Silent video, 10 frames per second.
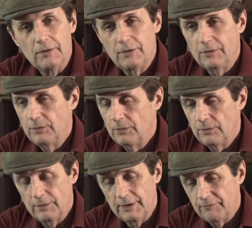
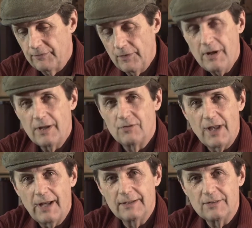to very
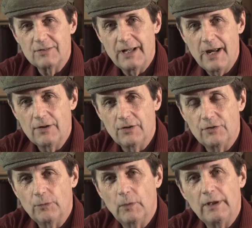exacting
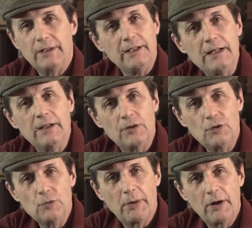standards, and when they needed a
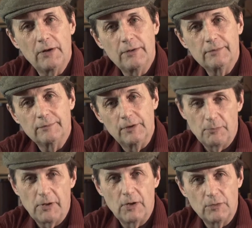new part, when the
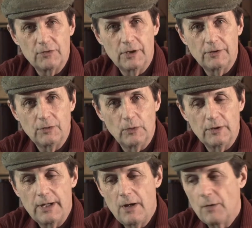part would start to
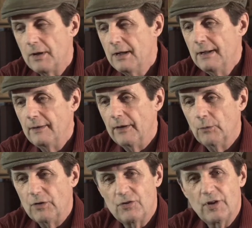wear down, they
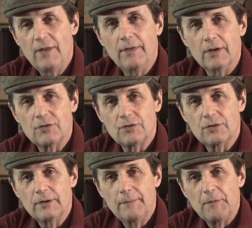would send this
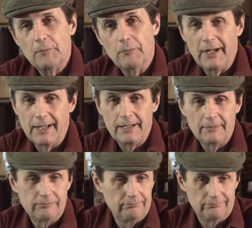
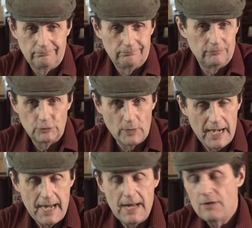by
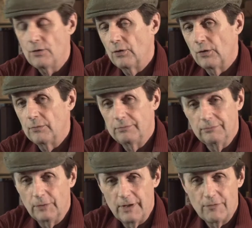train or
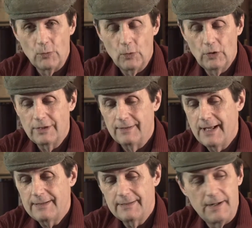whatever worked at
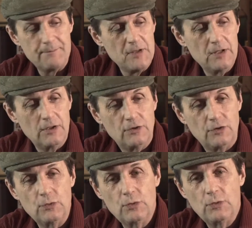that time
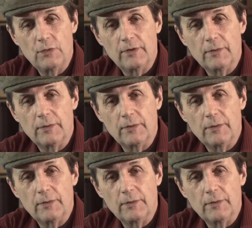to